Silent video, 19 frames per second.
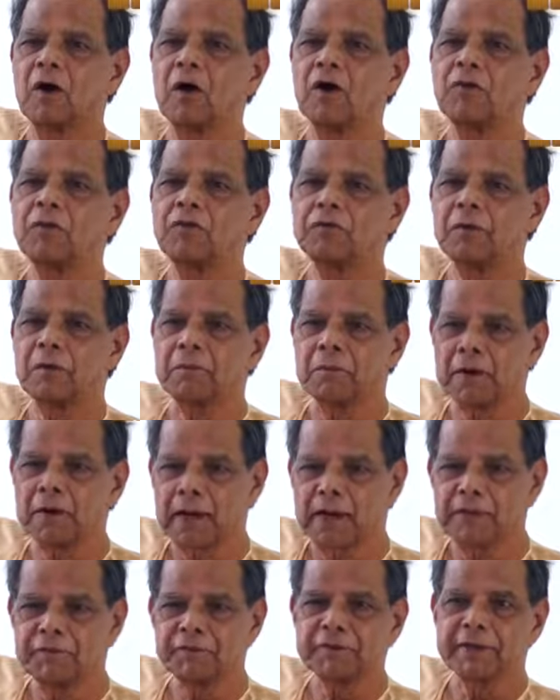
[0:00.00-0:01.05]
how from
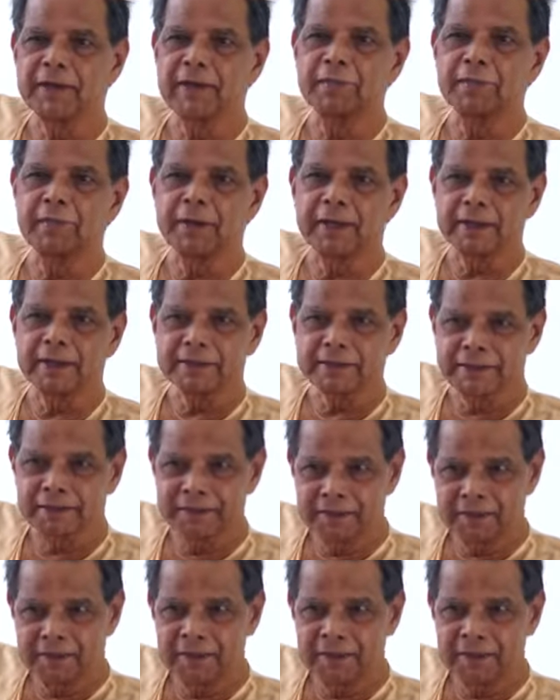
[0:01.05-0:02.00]
life came death,